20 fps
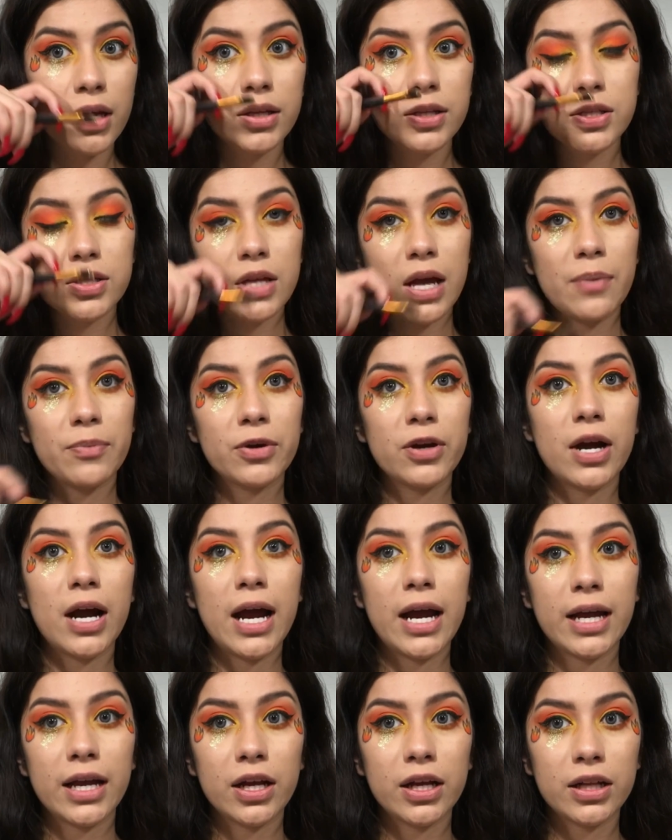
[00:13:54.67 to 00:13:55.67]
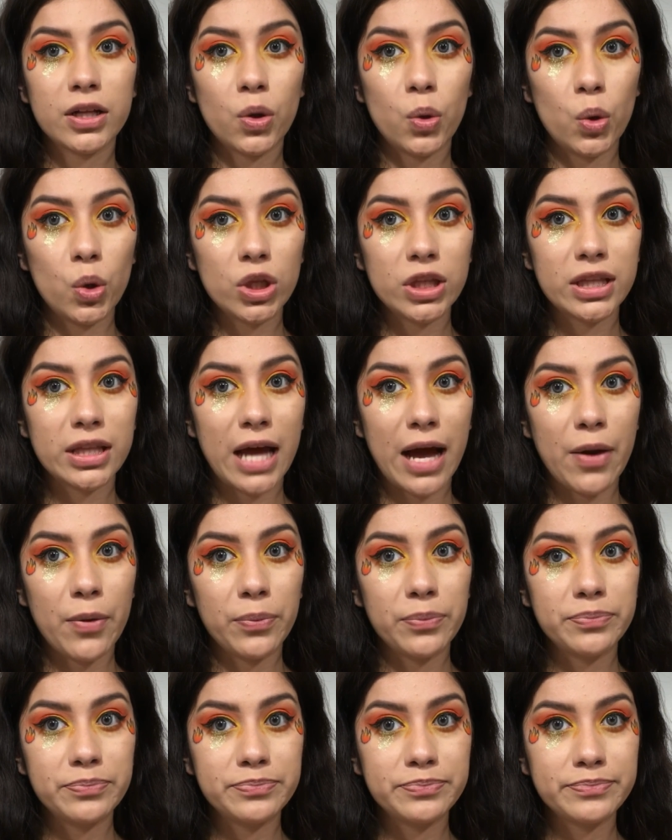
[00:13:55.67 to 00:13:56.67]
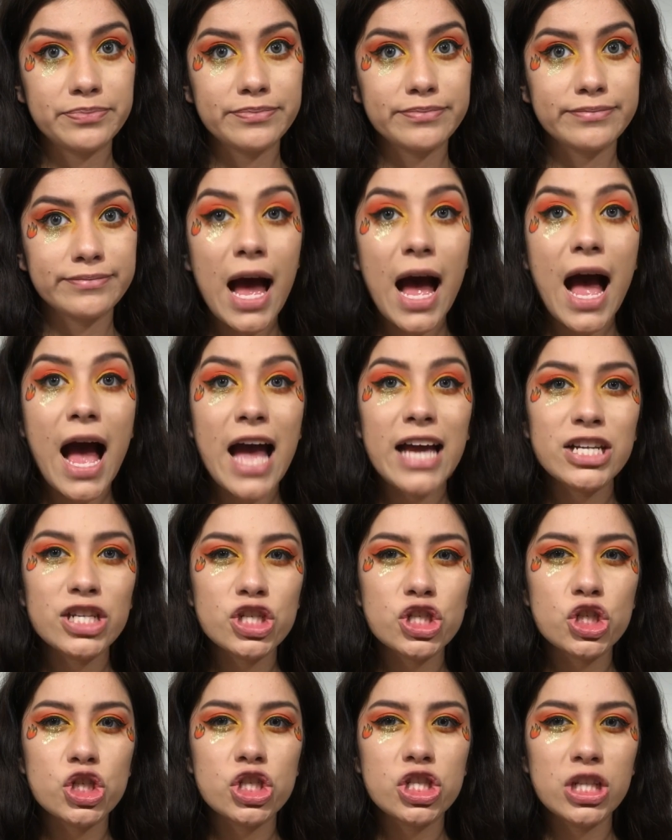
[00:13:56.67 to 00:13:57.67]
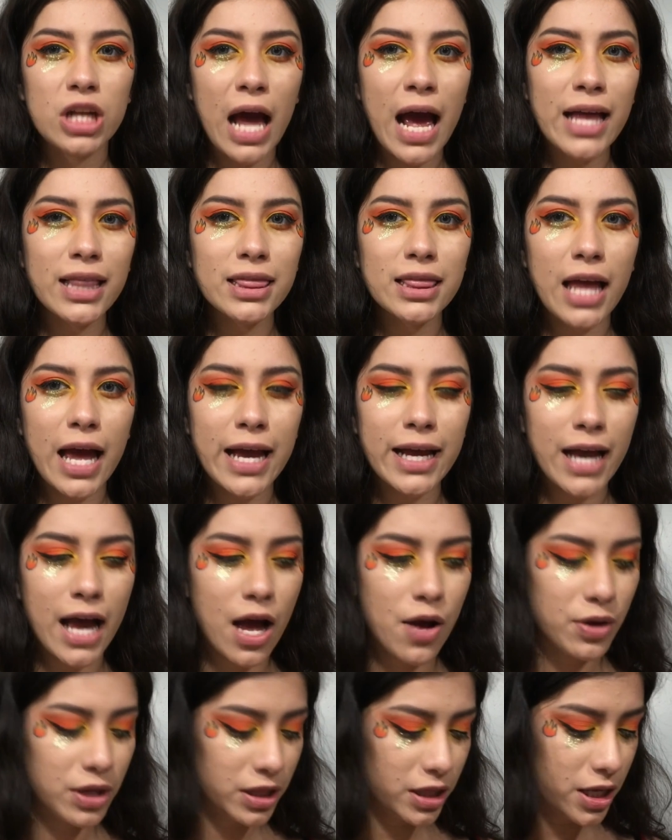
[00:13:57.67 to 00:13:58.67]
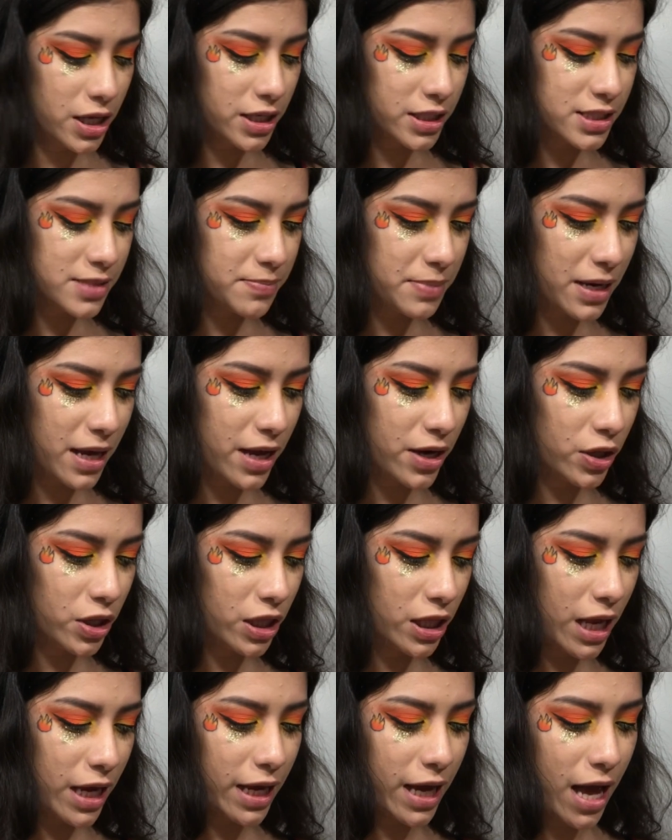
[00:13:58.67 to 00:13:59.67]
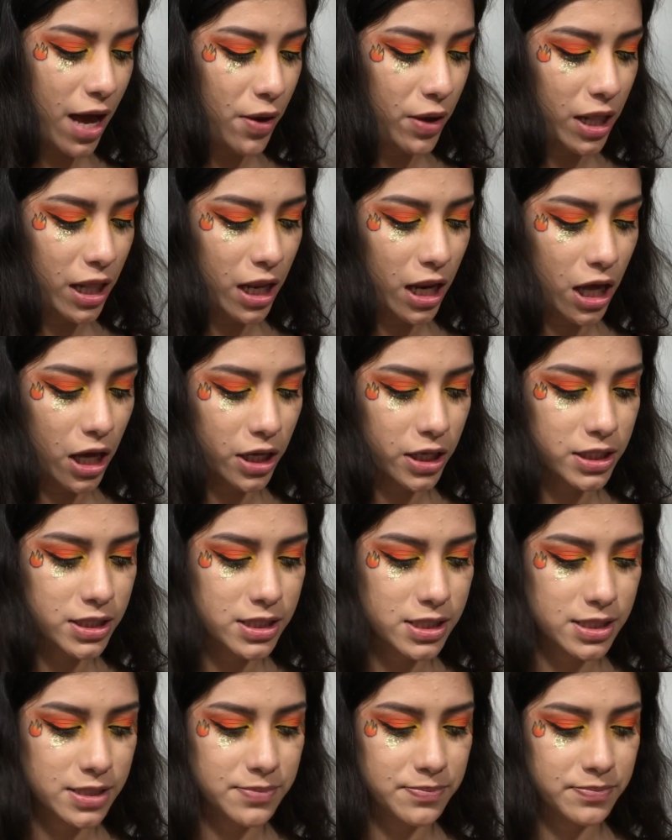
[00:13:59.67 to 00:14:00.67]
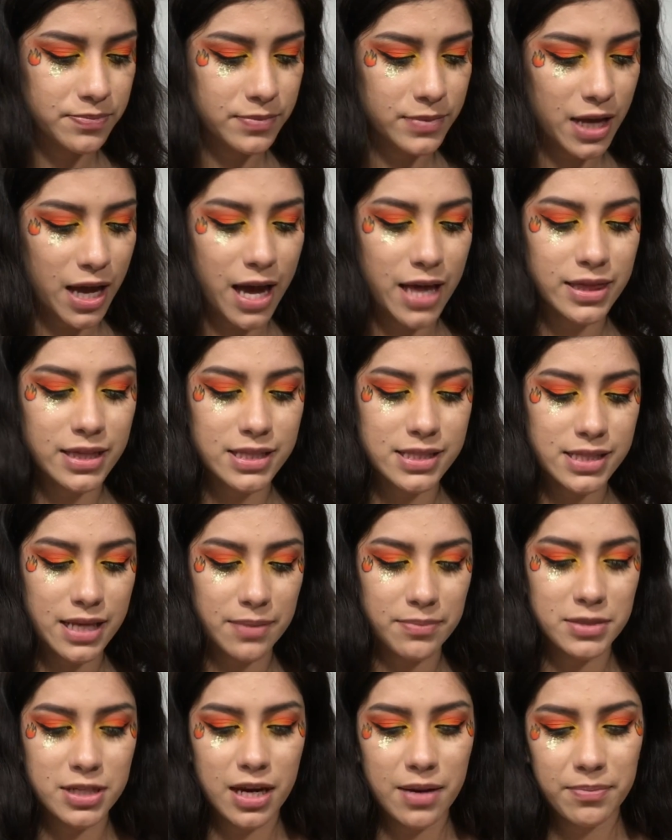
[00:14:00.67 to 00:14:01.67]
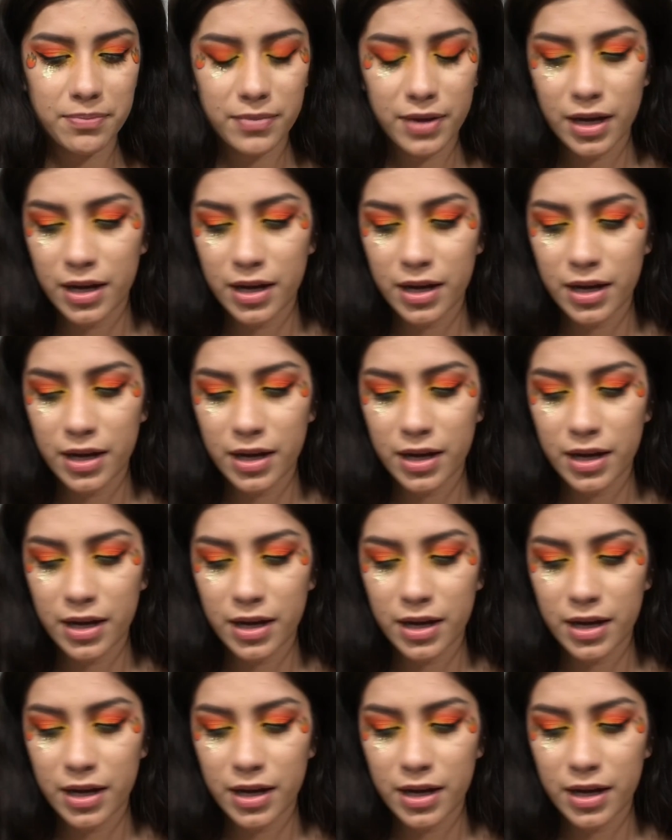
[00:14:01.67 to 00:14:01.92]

So I'm crying gold now. I like how it looks, but I don't like how it looks at the same time.